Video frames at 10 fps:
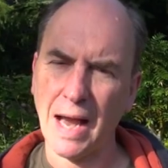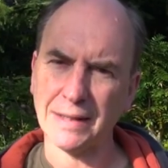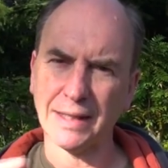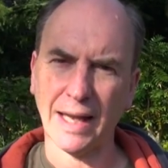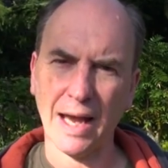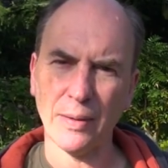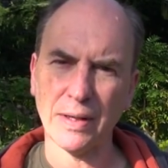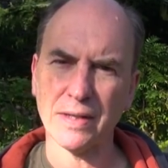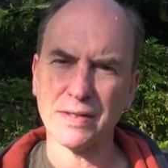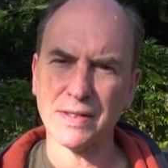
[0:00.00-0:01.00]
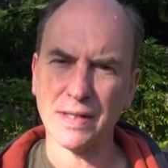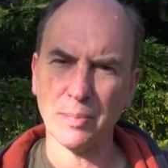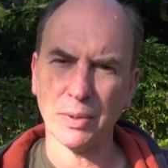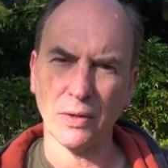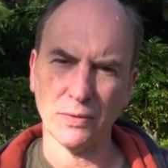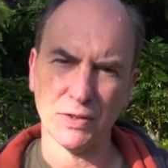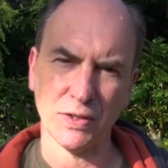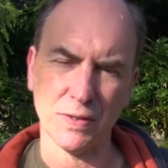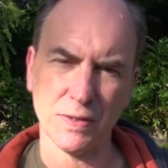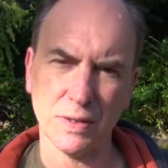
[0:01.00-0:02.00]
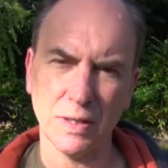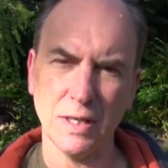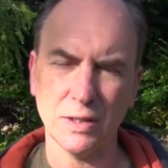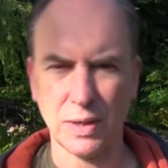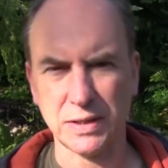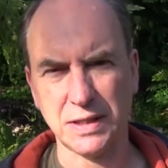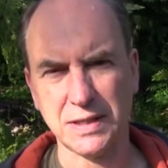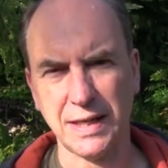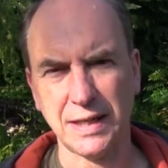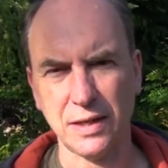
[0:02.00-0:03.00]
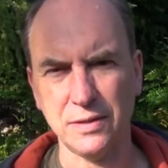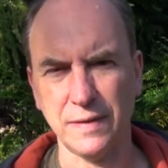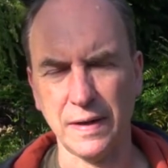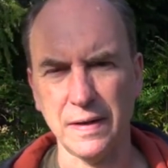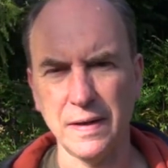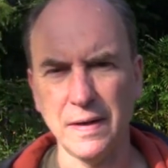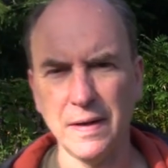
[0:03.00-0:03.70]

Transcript: and allowing the subconscious to actually take over.